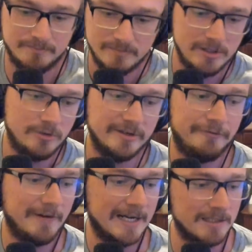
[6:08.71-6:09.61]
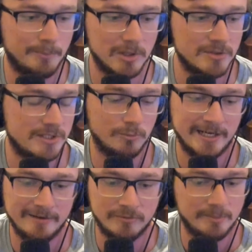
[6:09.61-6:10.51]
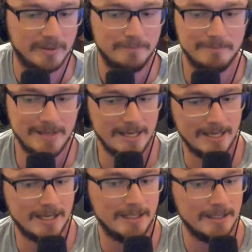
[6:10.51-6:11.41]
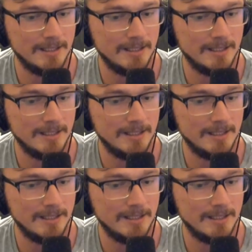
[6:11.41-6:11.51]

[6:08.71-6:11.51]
you can find the post or whatever, but man,